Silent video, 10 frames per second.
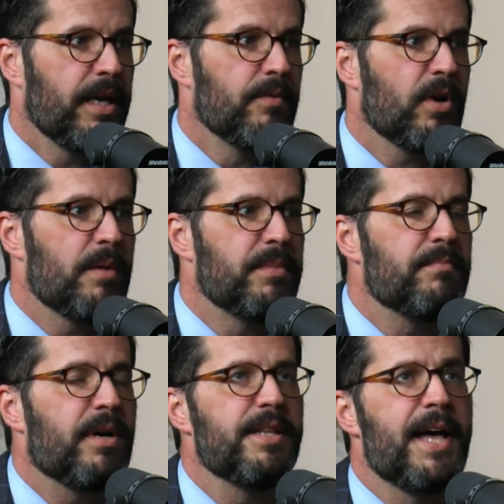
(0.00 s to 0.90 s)
And what I
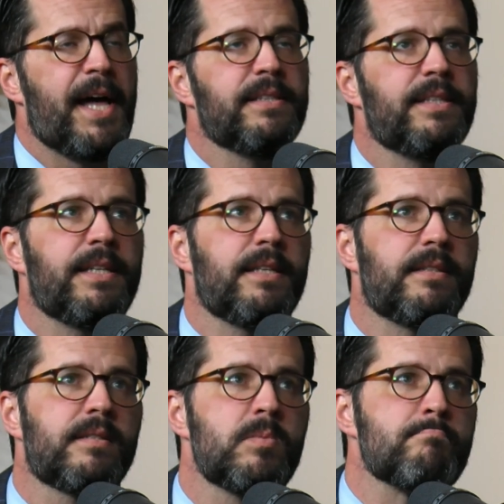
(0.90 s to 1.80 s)
mean by that
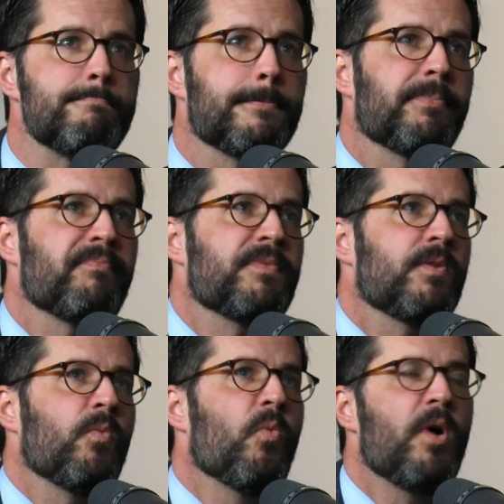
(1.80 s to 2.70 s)
is
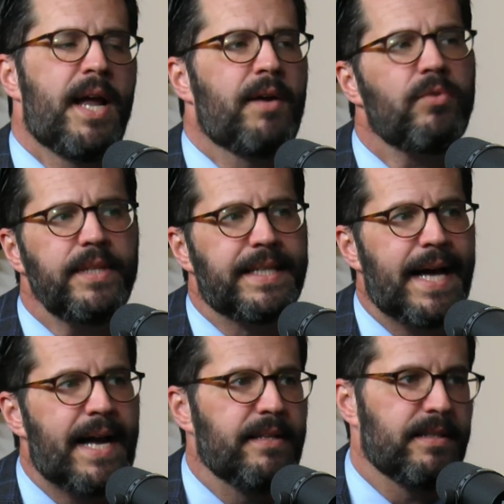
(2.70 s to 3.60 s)
when I really
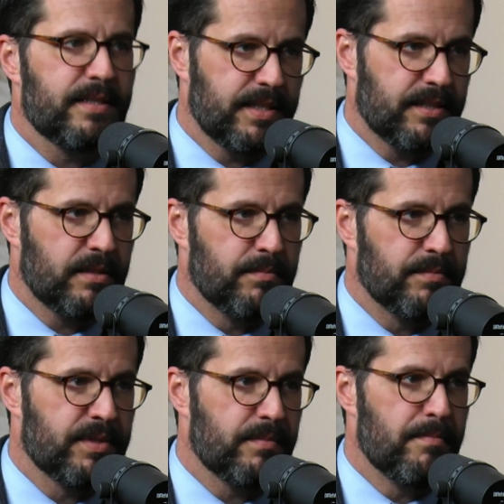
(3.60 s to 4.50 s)
got into
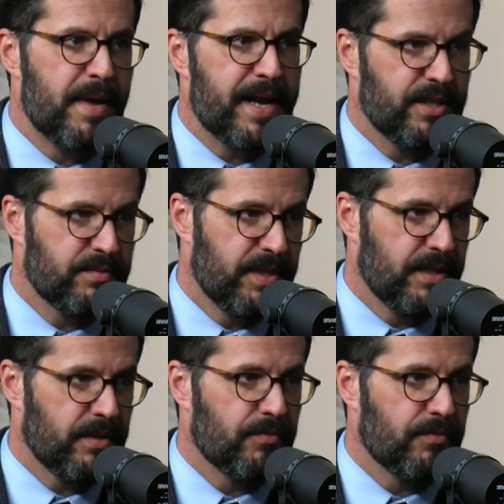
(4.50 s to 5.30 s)
systems management,